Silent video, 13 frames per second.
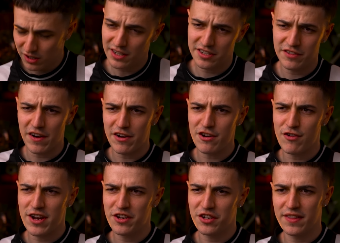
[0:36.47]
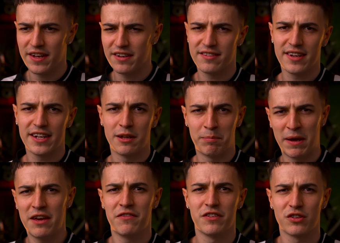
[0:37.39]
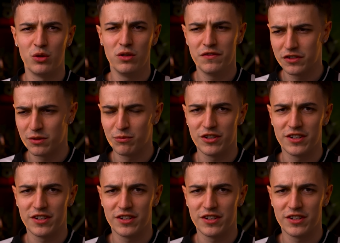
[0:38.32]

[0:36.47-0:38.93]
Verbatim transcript: Unless you're very rich and then decide to pay for school for some